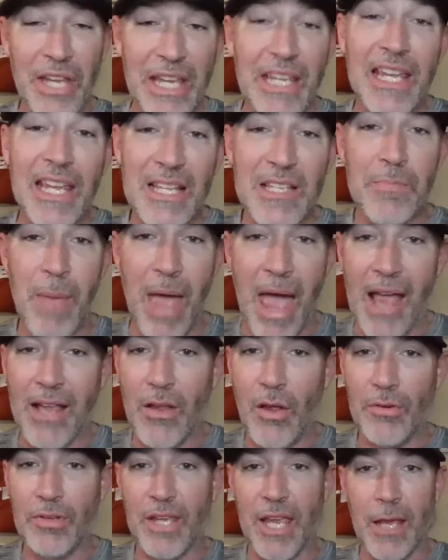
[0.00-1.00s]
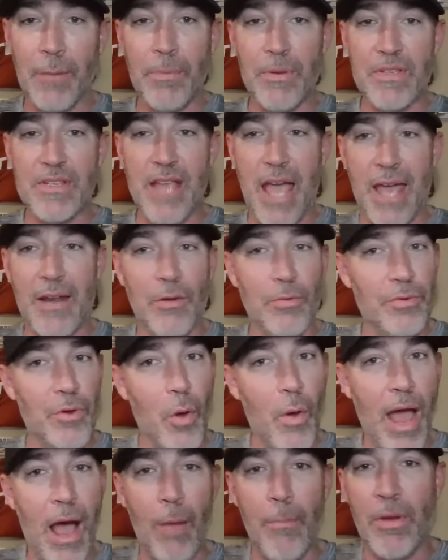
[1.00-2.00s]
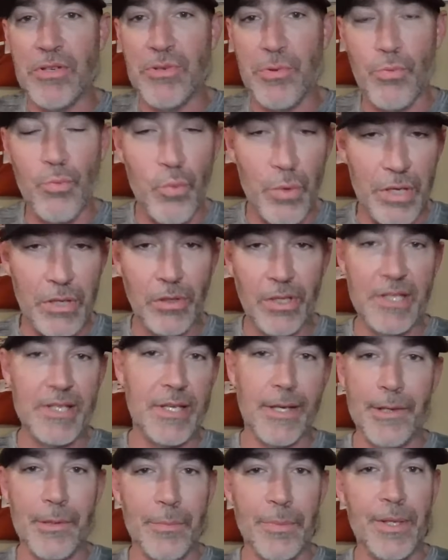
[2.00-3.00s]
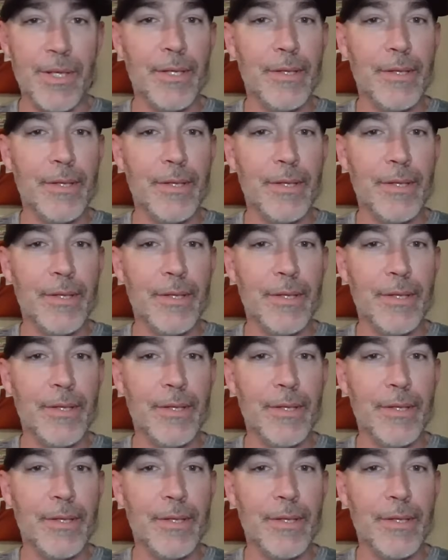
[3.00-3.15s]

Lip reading: gets back on campus, I don't know how much real it's going to be.